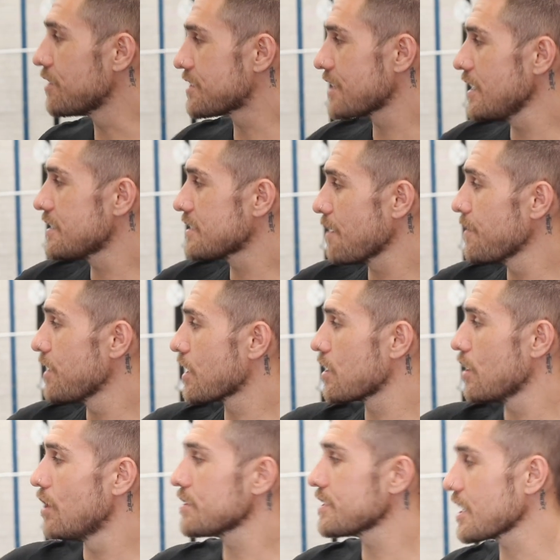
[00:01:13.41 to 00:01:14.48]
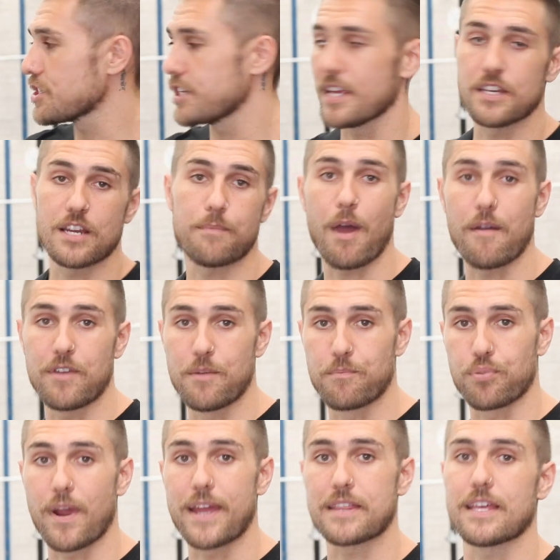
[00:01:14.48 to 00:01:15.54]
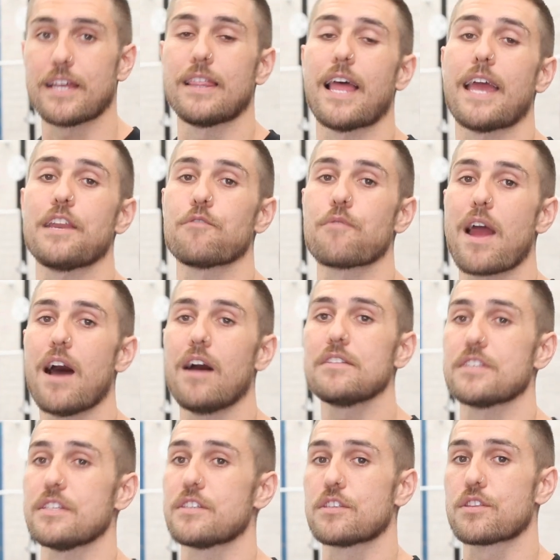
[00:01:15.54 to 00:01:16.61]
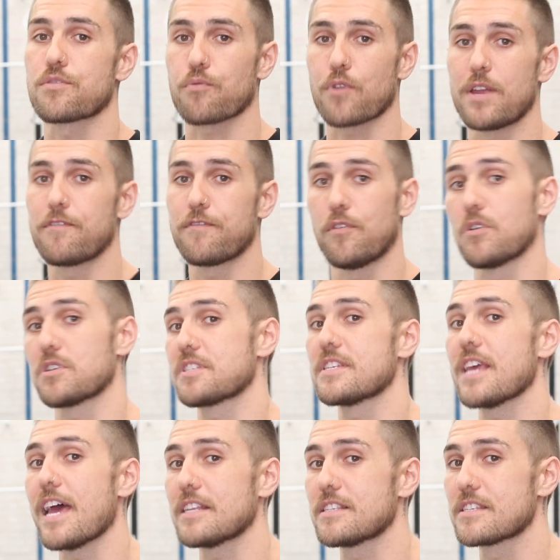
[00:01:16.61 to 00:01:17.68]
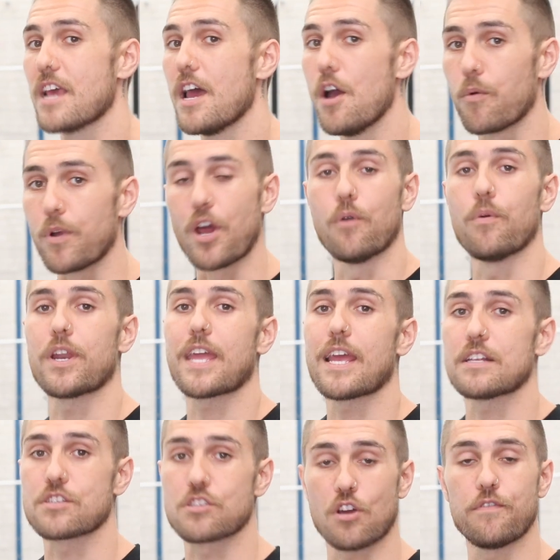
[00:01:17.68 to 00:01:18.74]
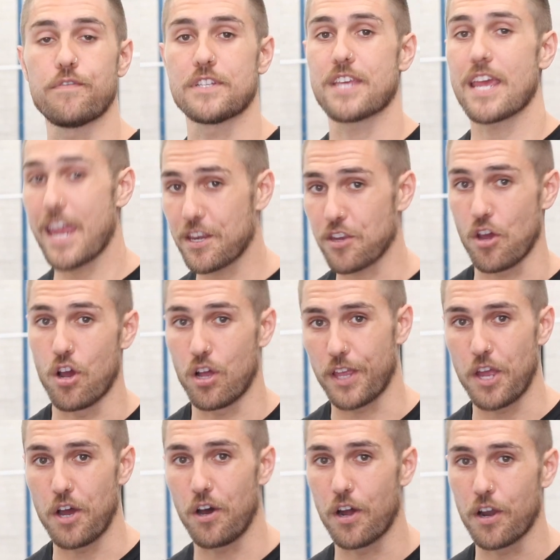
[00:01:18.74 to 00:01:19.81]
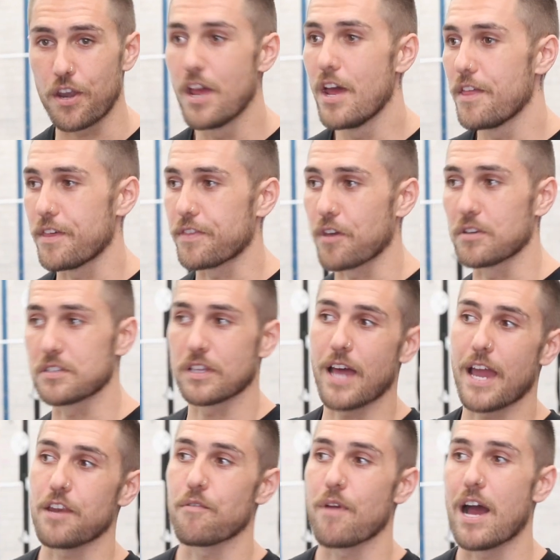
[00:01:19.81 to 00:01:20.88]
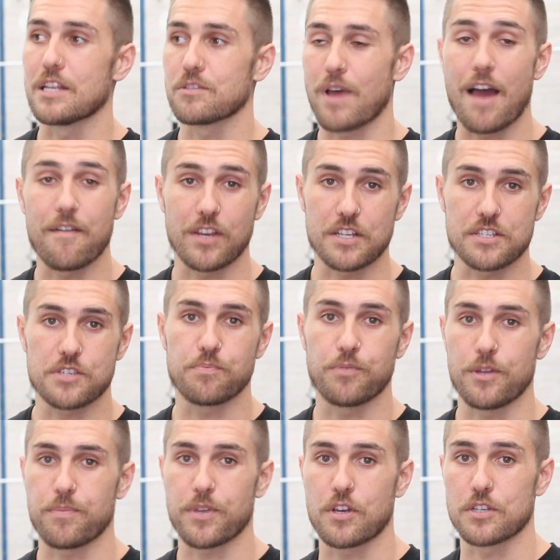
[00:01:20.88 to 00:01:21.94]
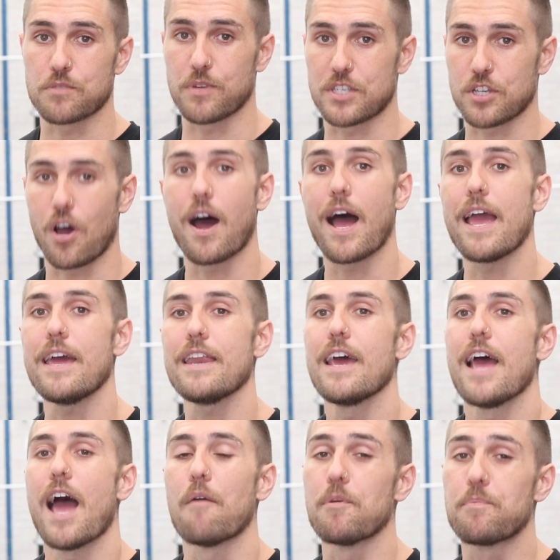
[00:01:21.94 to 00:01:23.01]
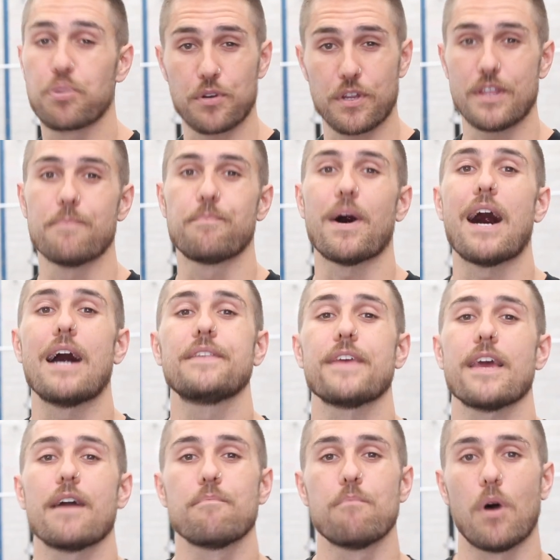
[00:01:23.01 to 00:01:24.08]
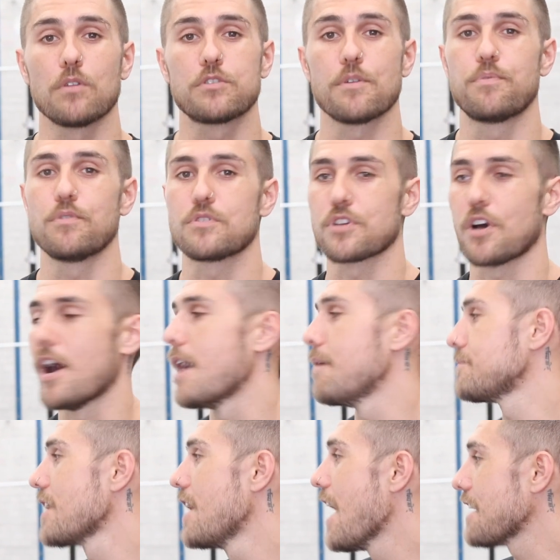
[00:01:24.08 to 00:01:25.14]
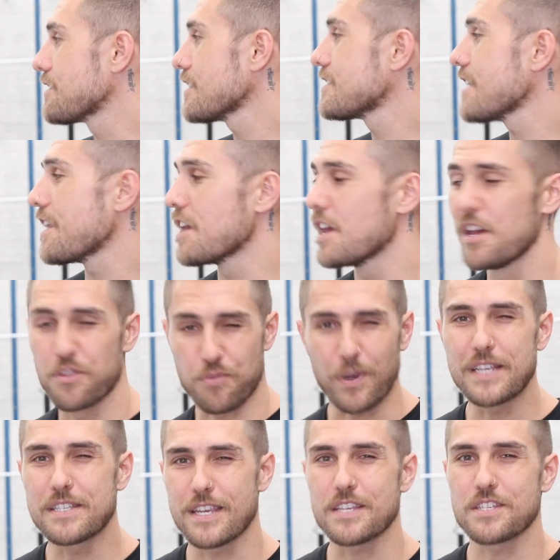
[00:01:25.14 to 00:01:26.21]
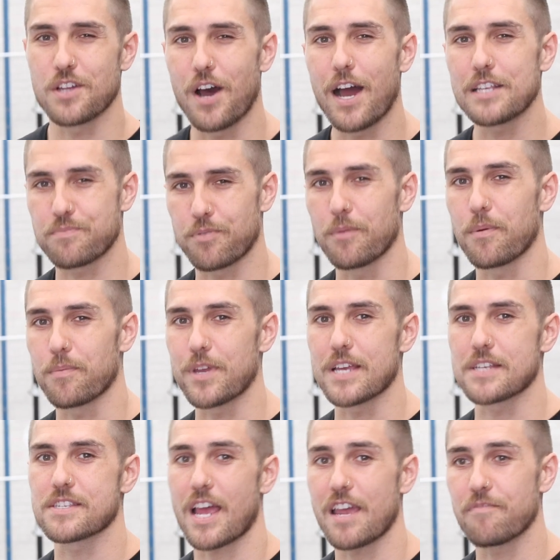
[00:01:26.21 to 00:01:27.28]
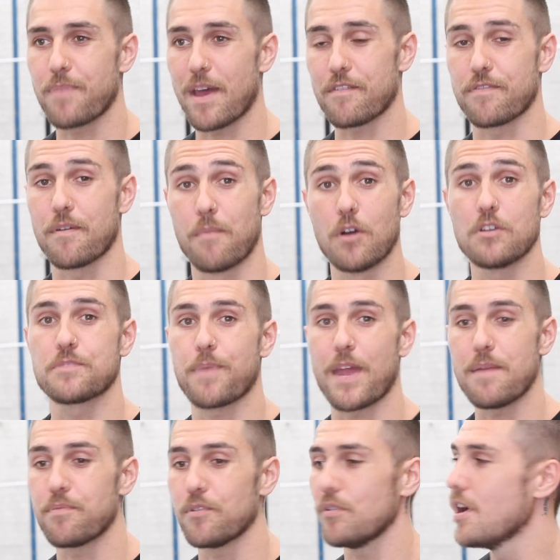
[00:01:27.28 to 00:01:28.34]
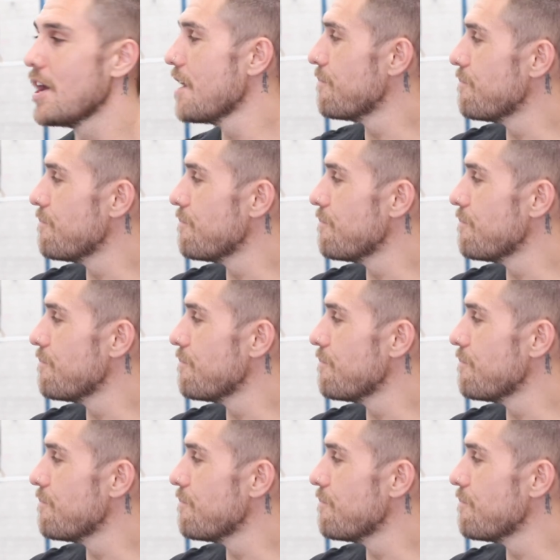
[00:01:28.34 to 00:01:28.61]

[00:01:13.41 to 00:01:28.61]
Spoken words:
We see some of the girls actually ended up having to break their later rounds into 3, 4 sets. We don't want to get so fatigued early on that those later rounds we're having to split because we're tired and we're putting the bar down multiple times. As I said, 3, 6, 9 is probably a safe bet for most people.